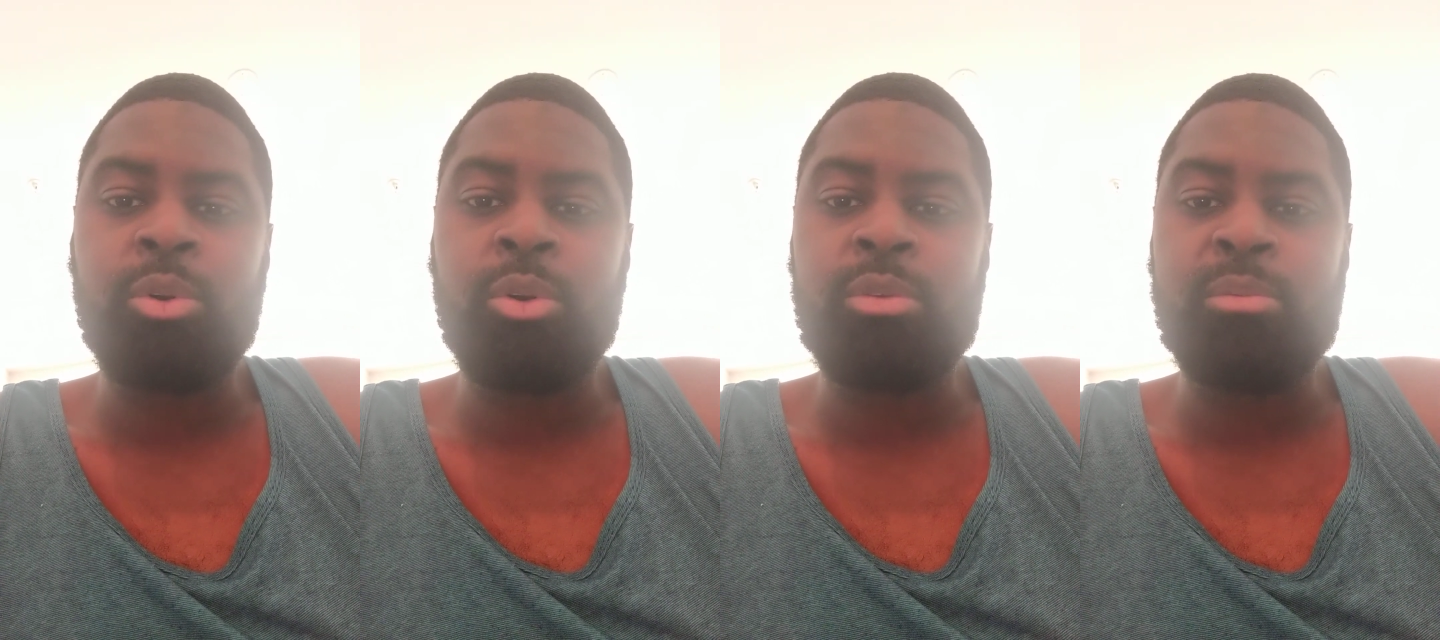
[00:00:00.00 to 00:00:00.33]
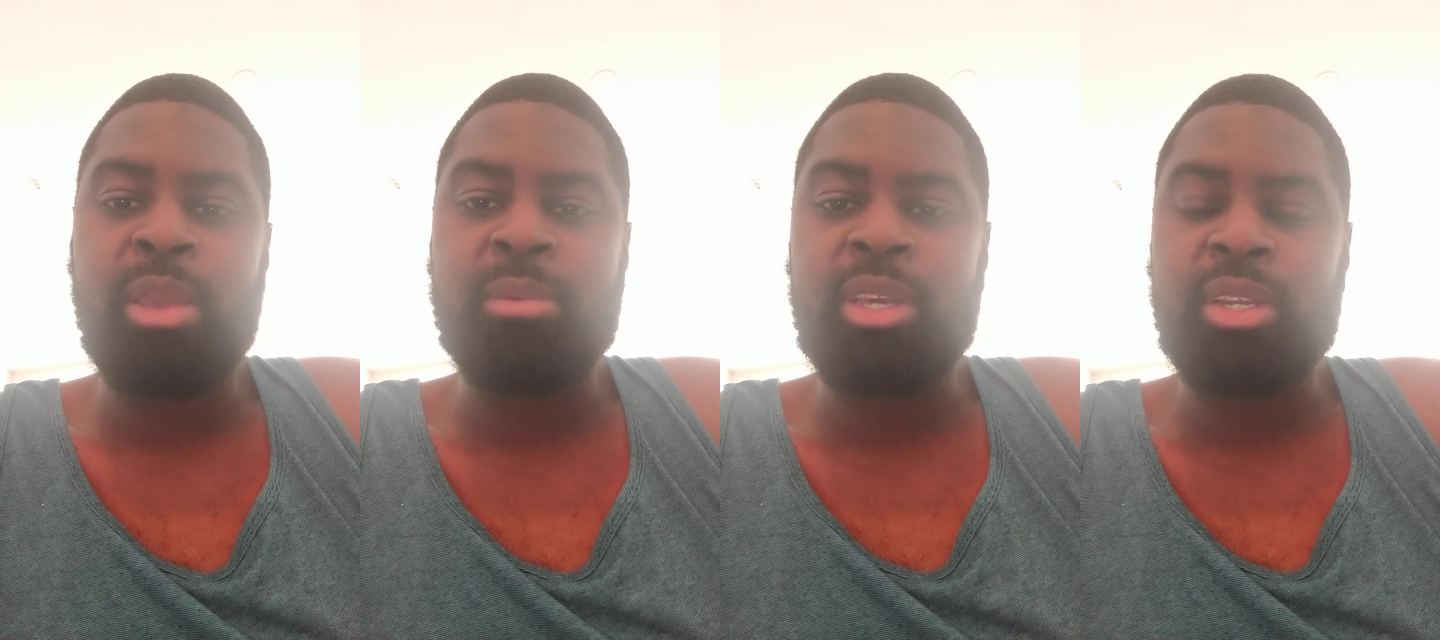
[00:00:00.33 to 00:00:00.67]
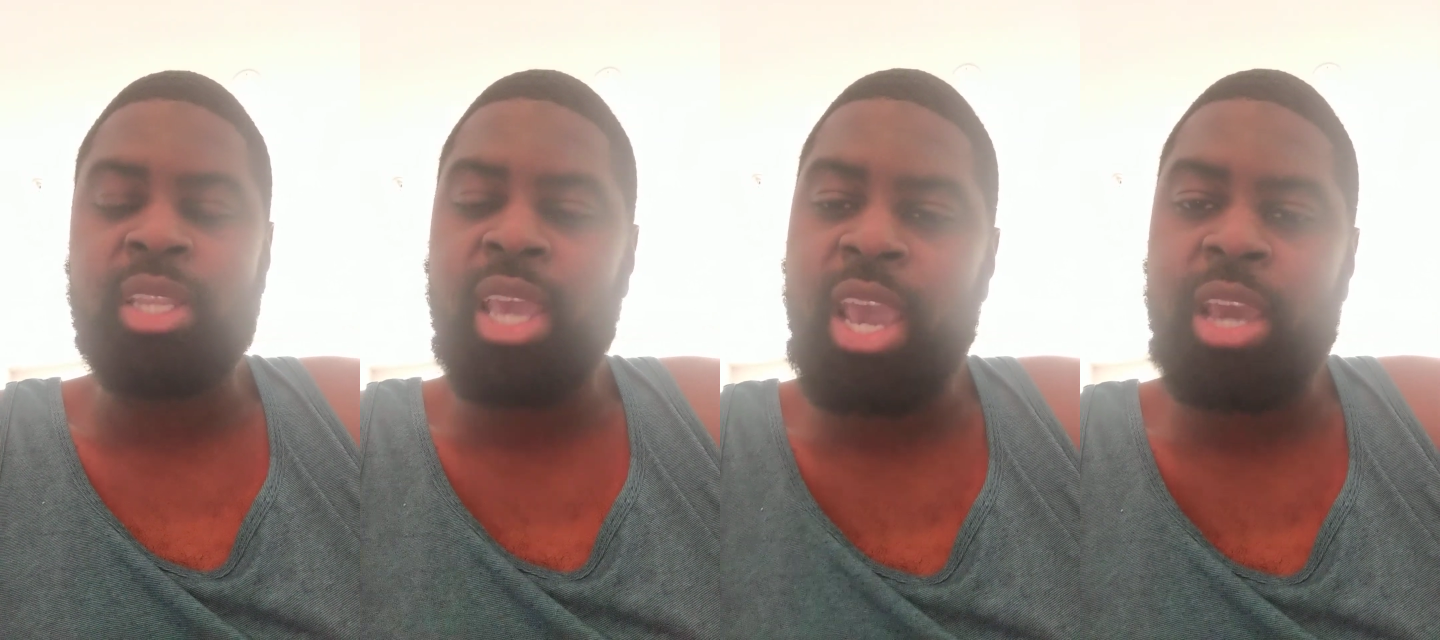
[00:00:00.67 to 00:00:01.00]
or maybe their
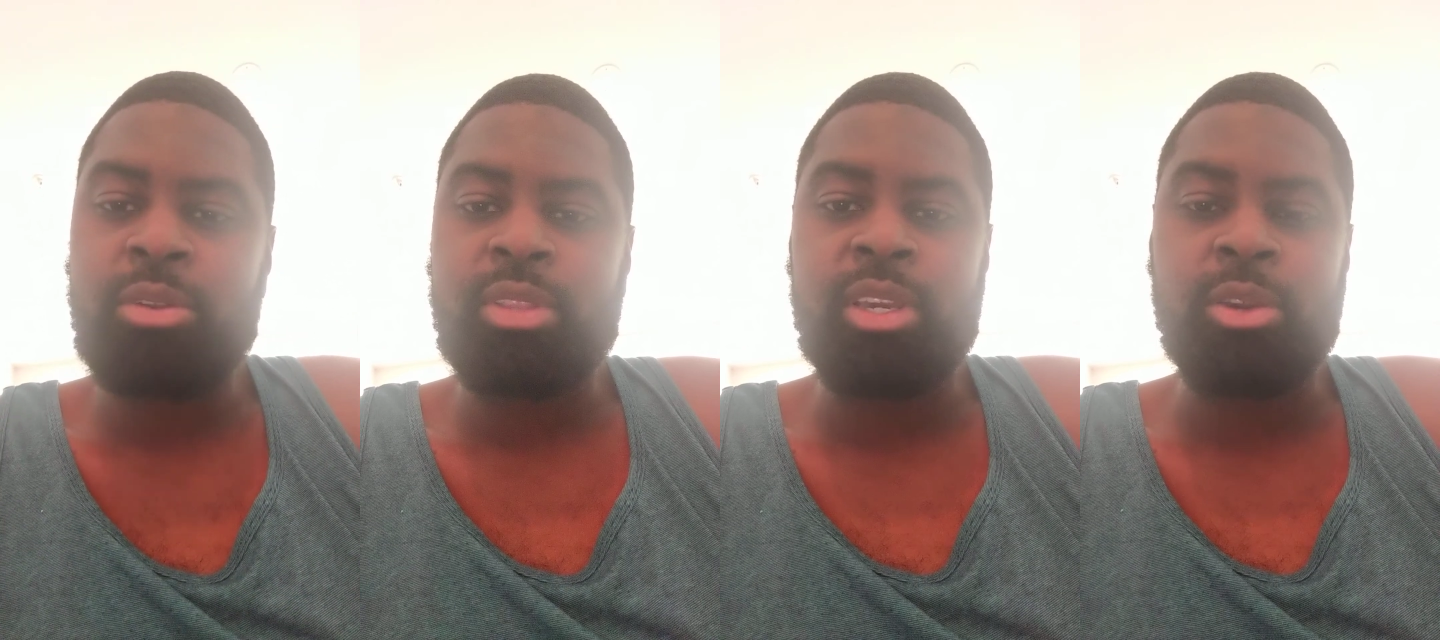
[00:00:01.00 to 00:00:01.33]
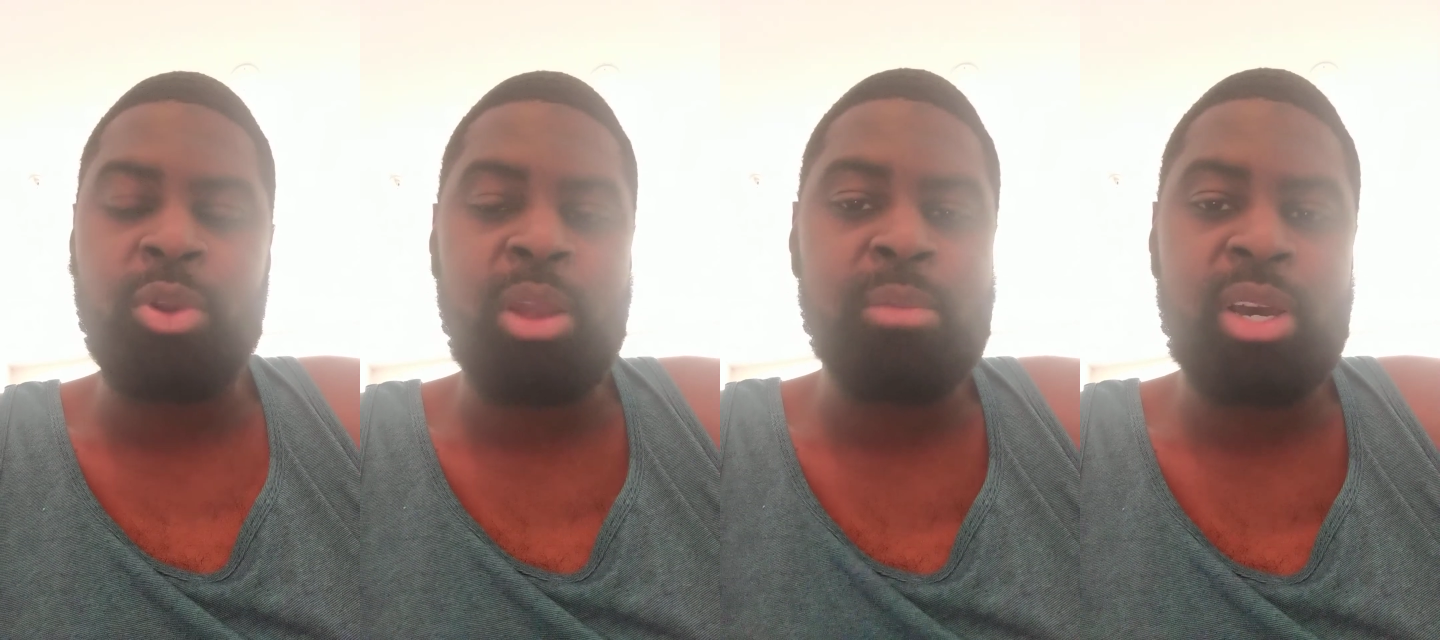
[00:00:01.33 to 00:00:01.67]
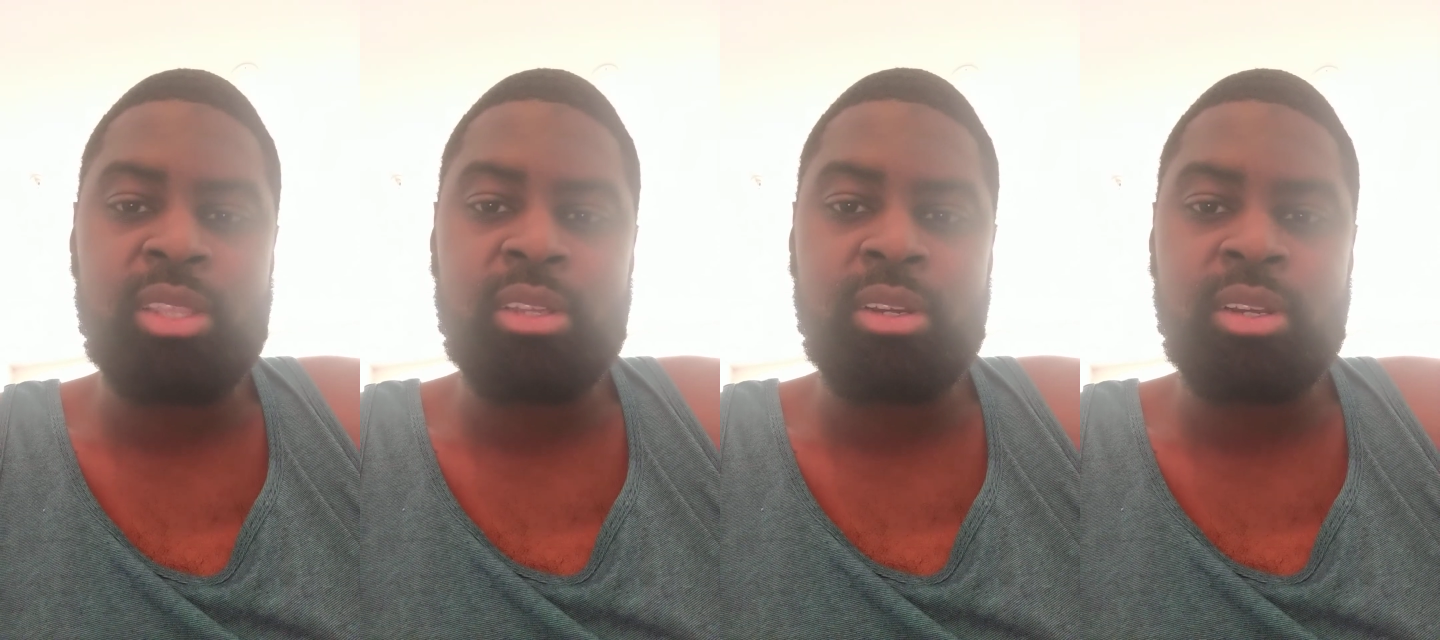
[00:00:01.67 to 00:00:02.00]
dad or their
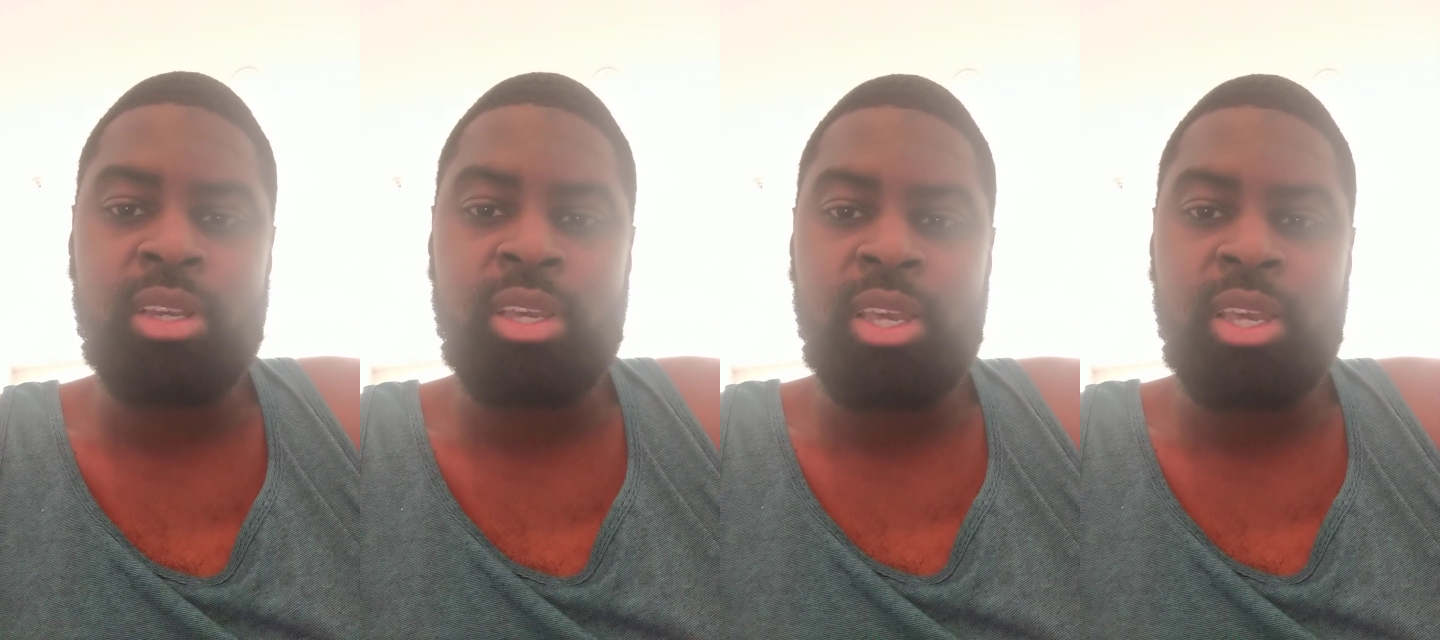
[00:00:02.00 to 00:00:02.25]
grandmother,